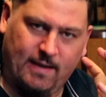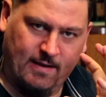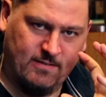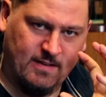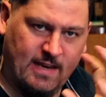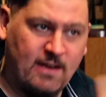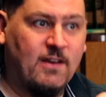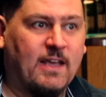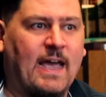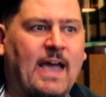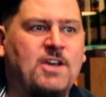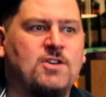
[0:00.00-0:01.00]
is an
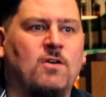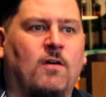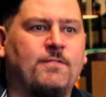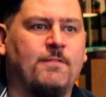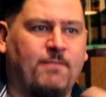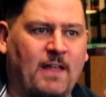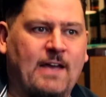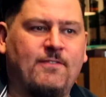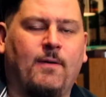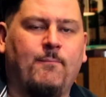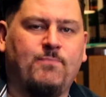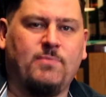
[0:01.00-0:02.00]
indication of the
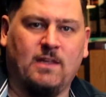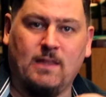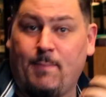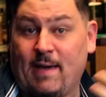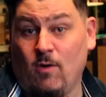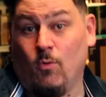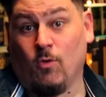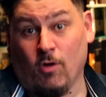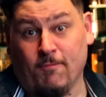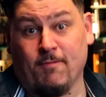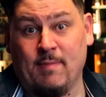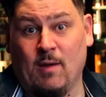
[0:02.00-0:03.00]
flavour that the panel
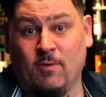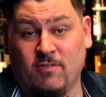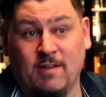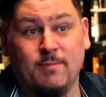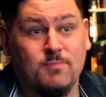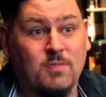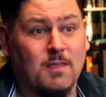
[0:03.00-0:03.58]
got from that whiskey.